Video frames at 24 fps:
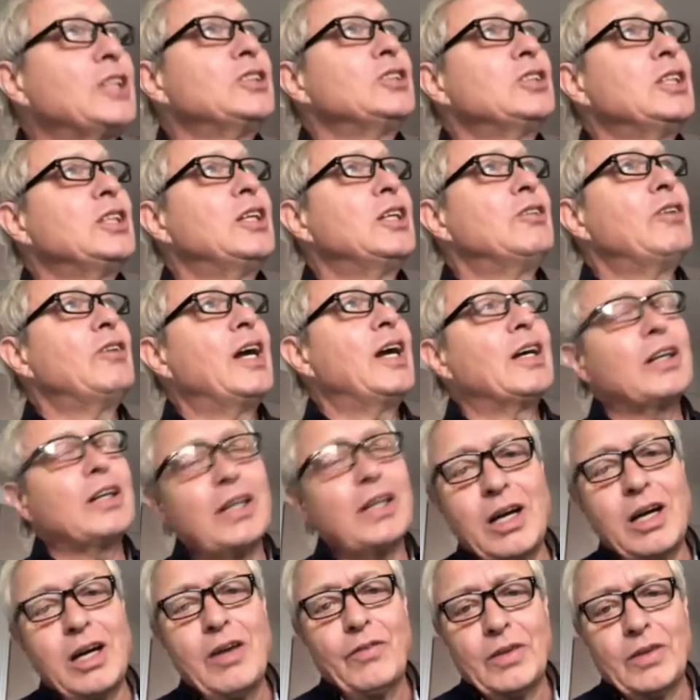around
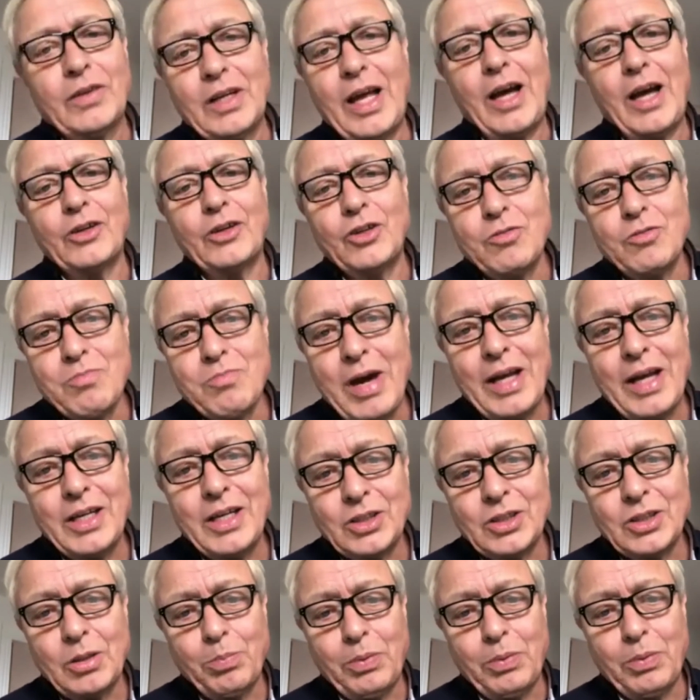COVID and how you manage
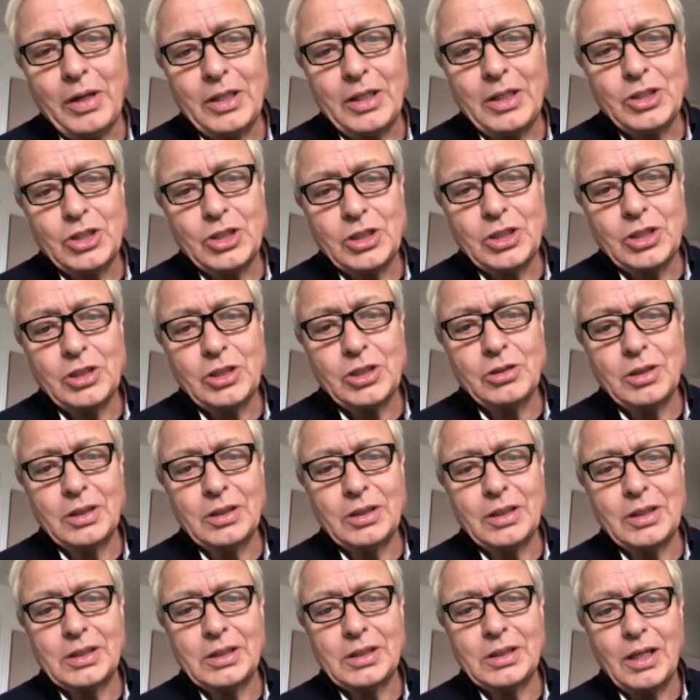the place during
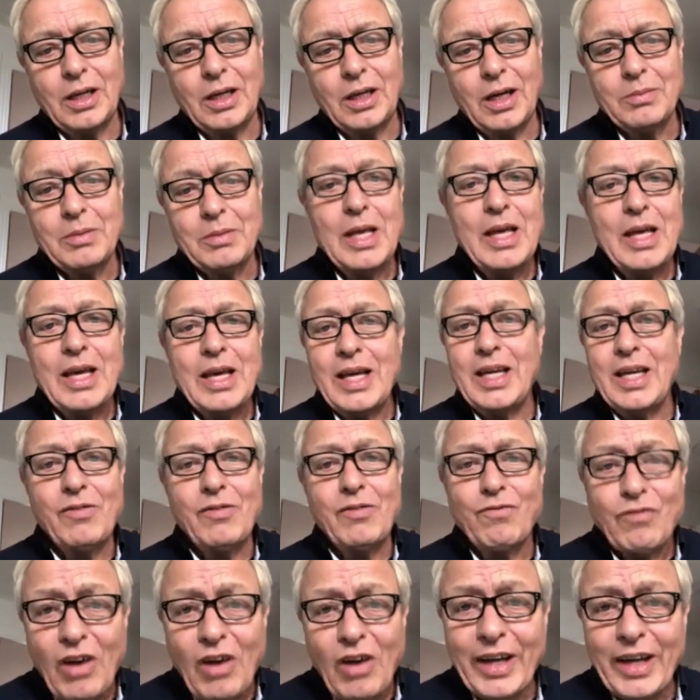this time is
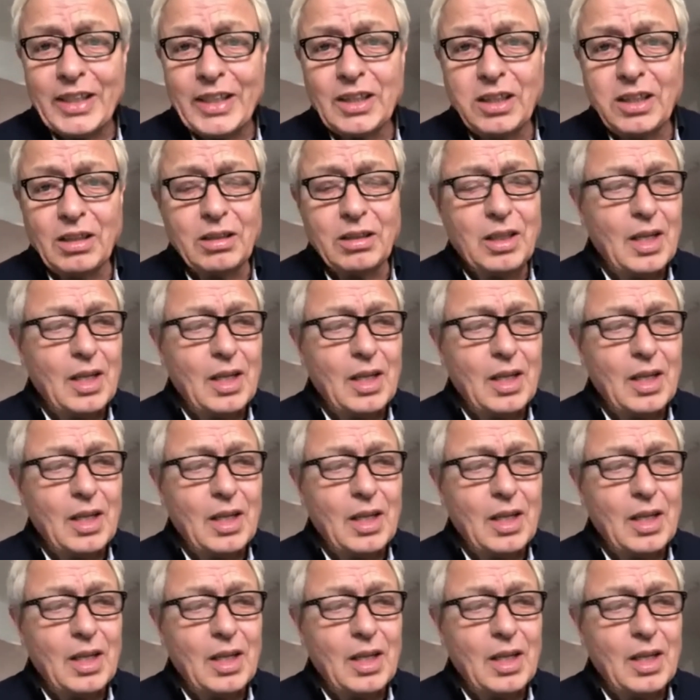vital.